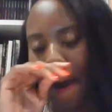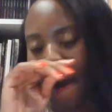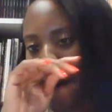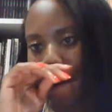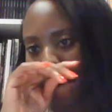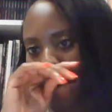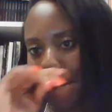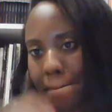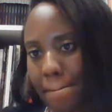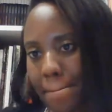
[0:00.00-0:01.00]

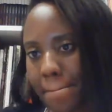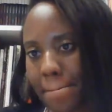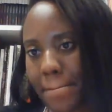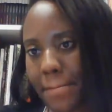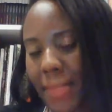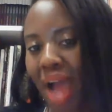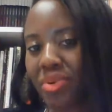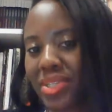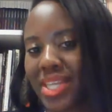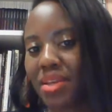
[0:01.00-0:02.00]

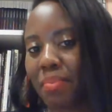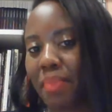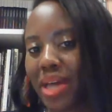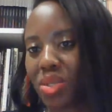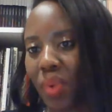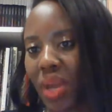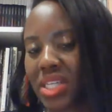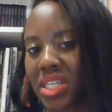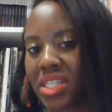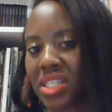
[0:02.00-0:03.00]
I would say the best
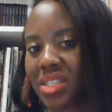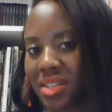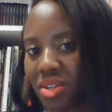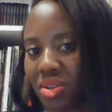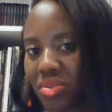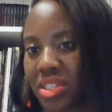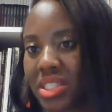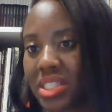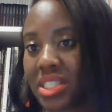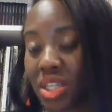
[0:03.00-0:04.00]
way to seal
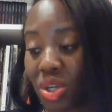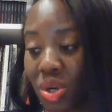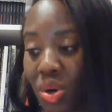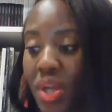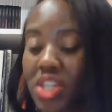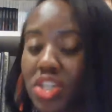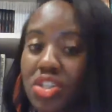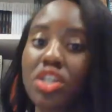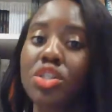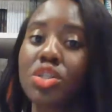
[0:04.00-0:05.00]
the deal
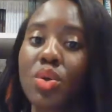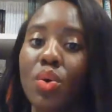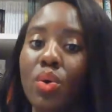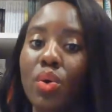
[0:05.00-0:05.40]
is just